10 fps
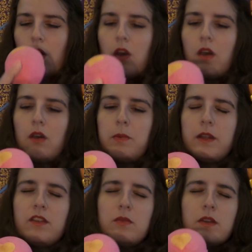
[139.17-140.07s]
Oh, but
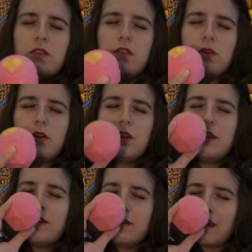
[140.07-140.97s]
it smells so good.
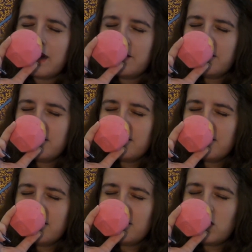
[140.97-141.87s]
This is like
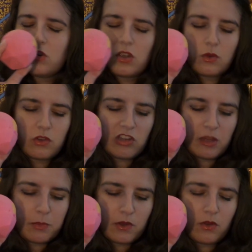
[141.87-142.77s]
so
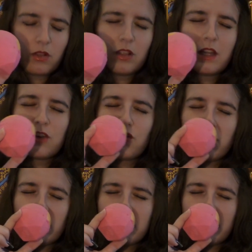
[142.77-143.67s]
typical
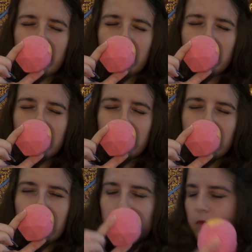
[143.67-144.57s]
Lush smell.
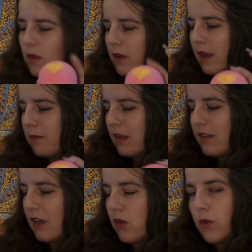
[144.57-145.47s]
Okay, I'm gonna
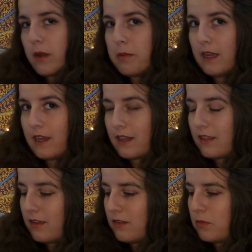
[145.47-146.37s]
take a quick peek at
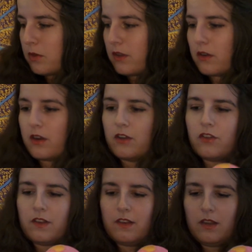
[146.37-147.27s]
the spoiler card
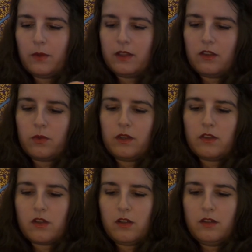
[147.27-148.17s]
just to see what this one
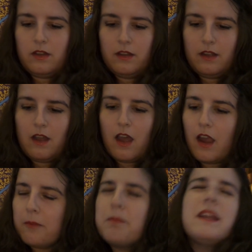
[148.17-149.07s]
is called.
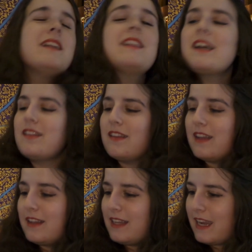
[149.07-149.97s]
Heartbeat, that's
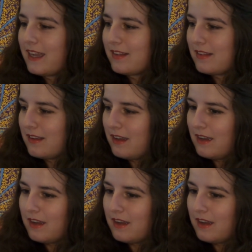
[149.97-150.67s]
it, yes!